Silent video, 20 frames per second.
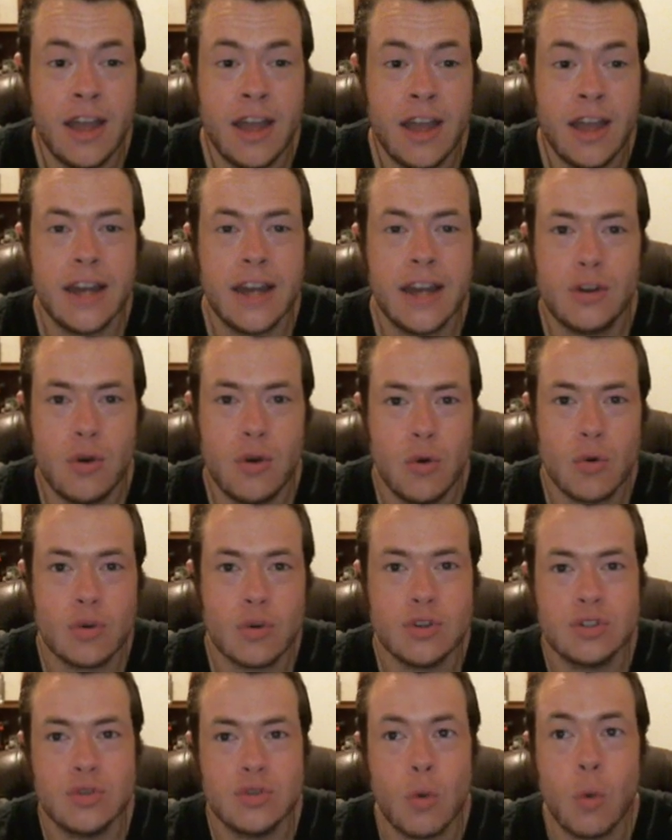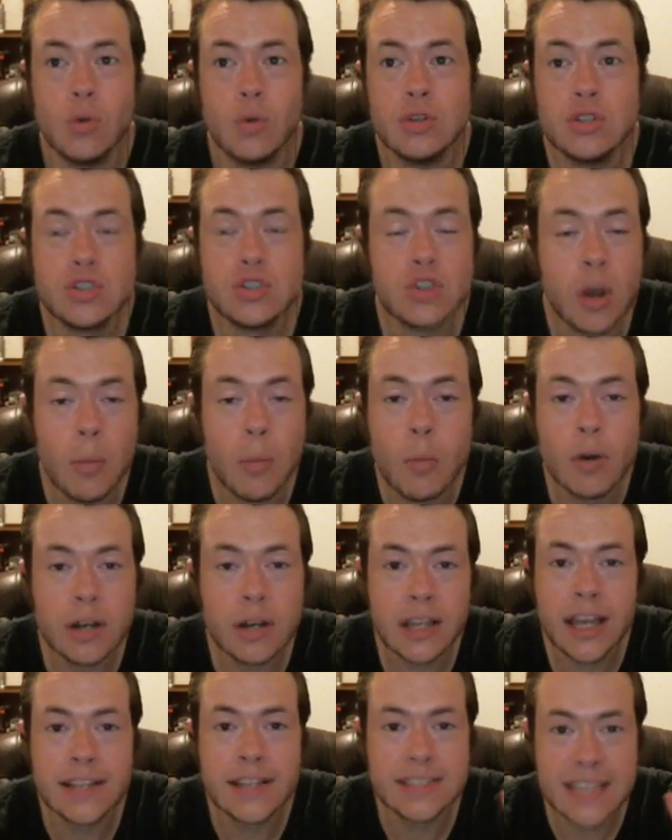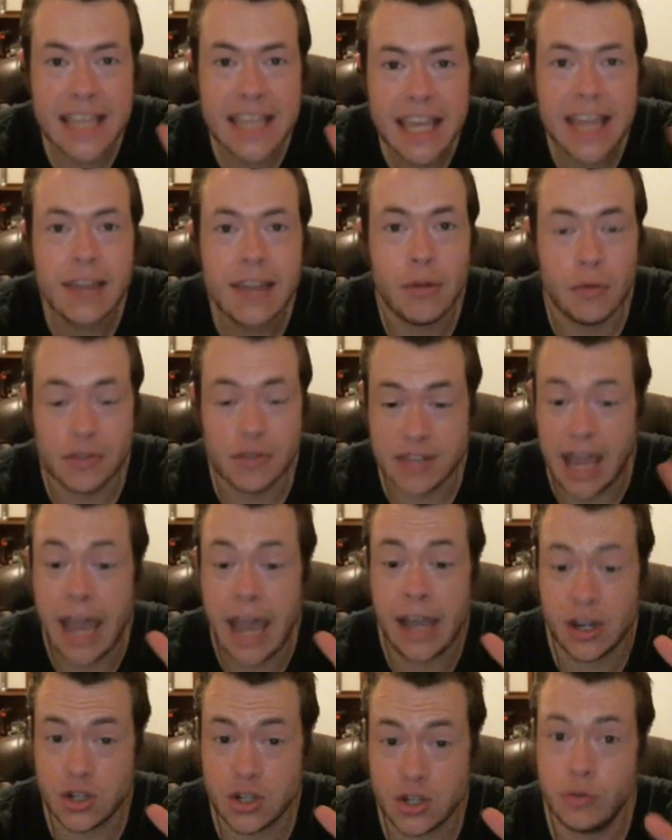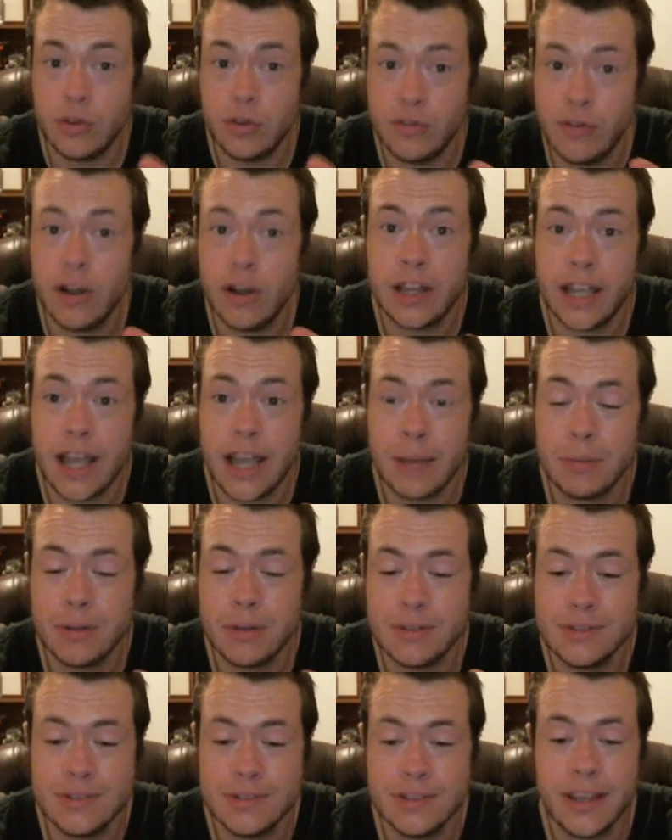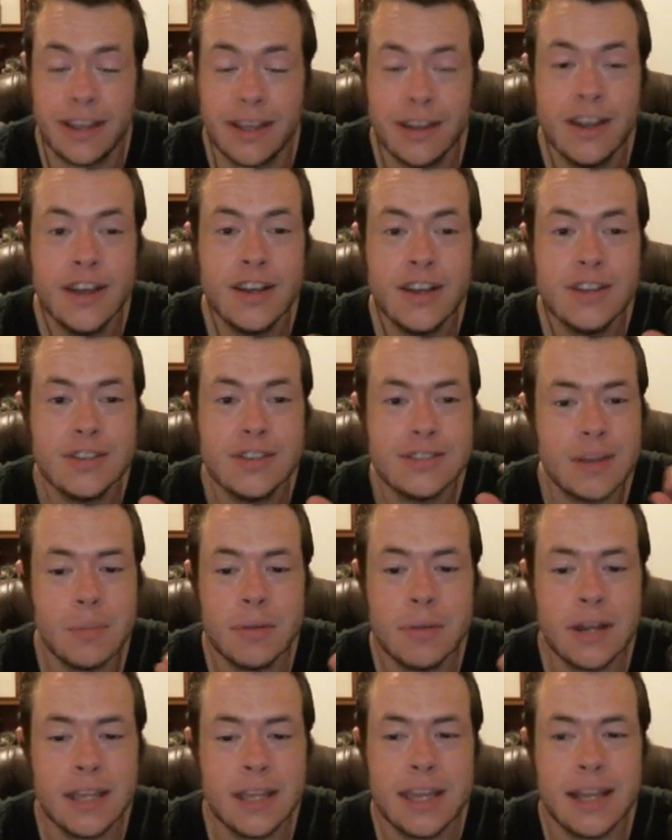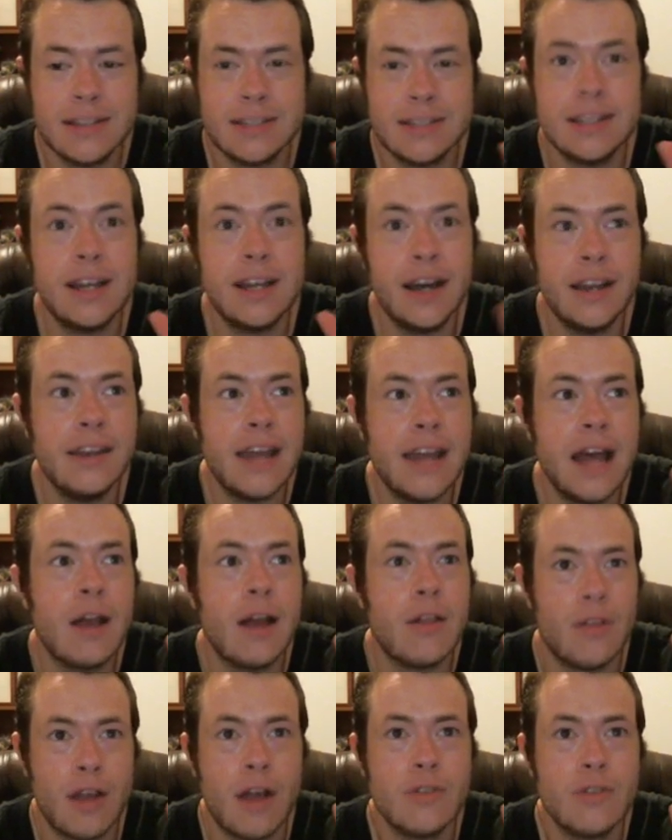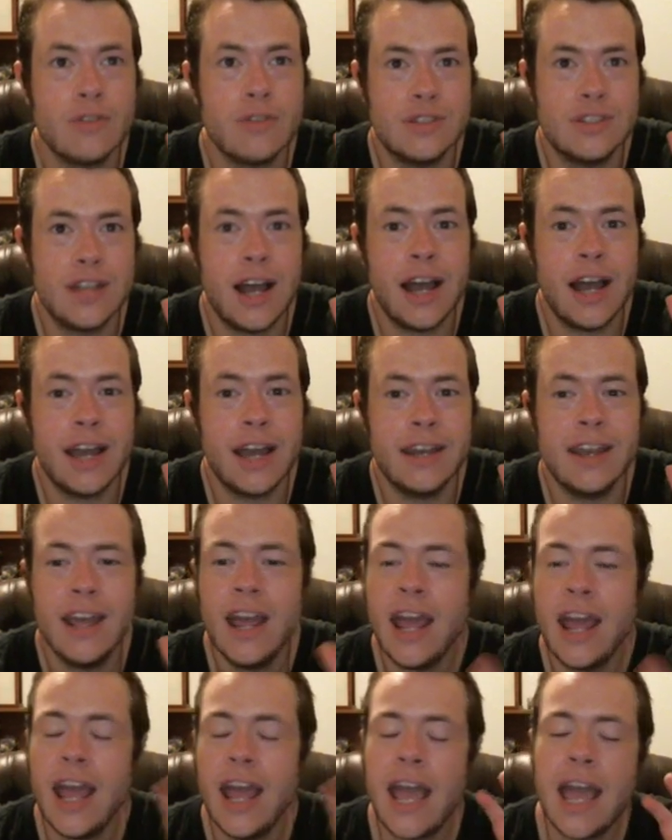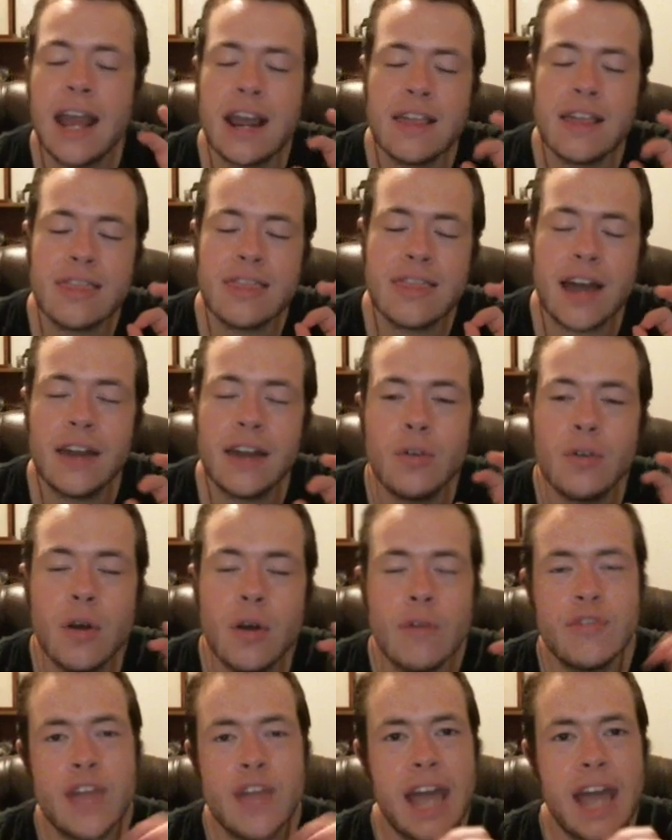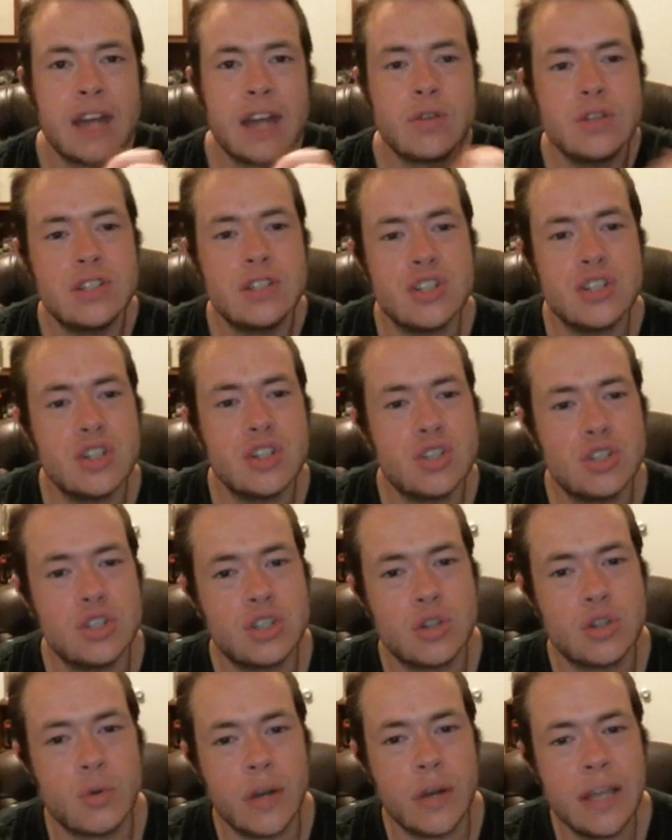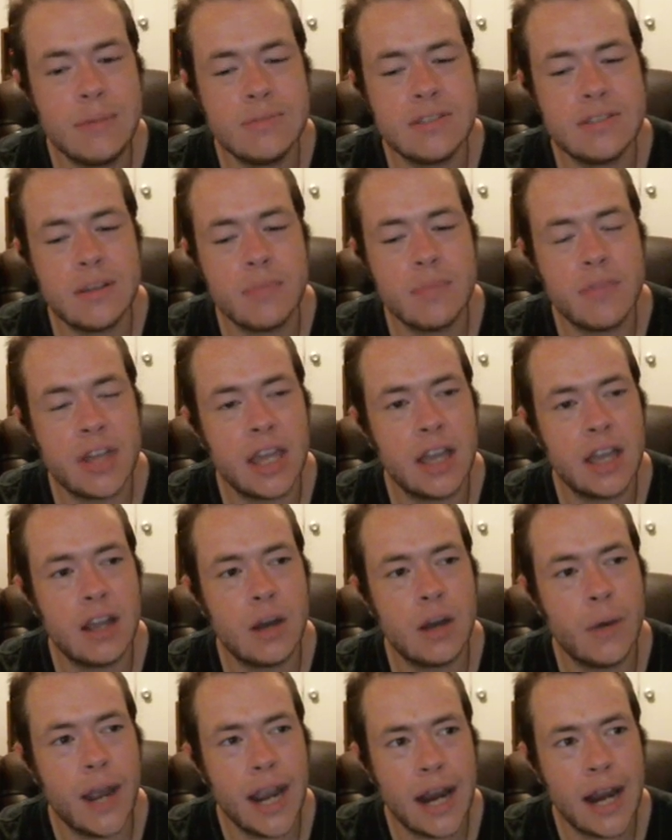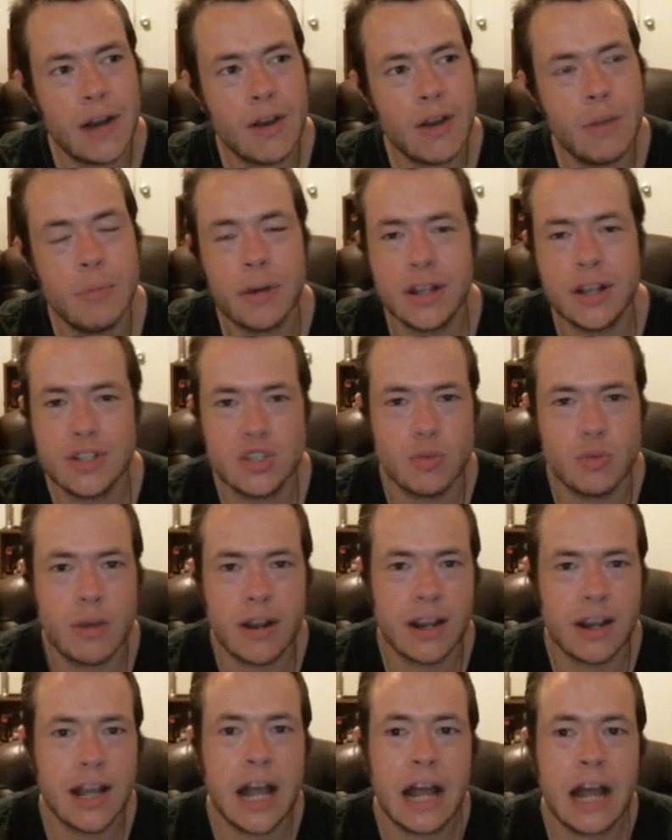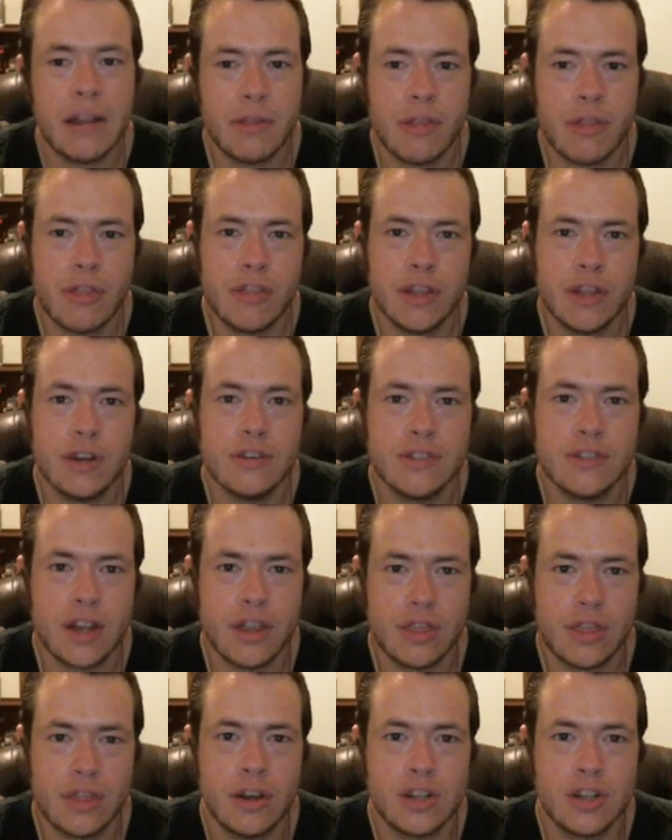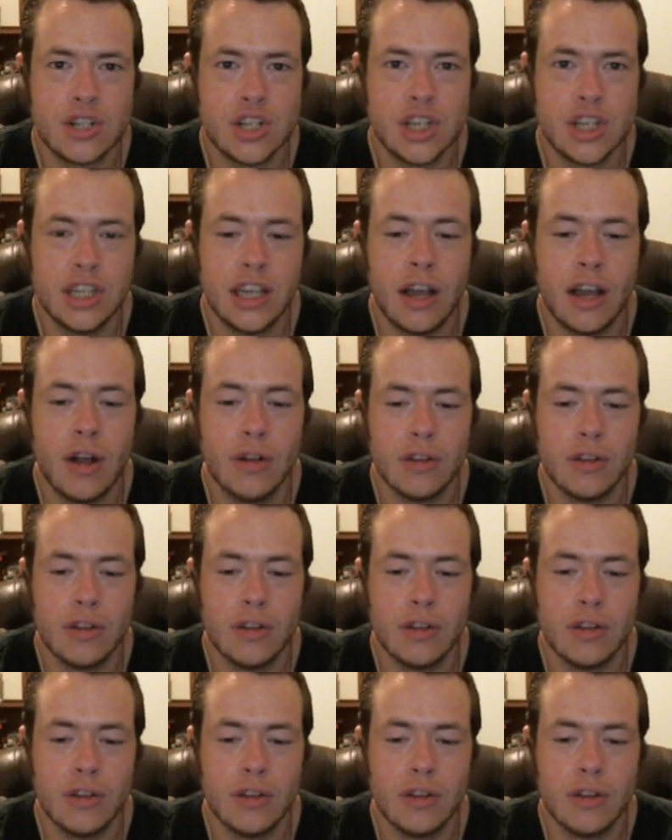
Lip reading: And of course, someone gets killed. This actually fucking happens. Like, somebody gets gunned down on the other side, and I don't know if the actress just screams something incoherent, but I swear to God, in the theaters, I thought she yelled,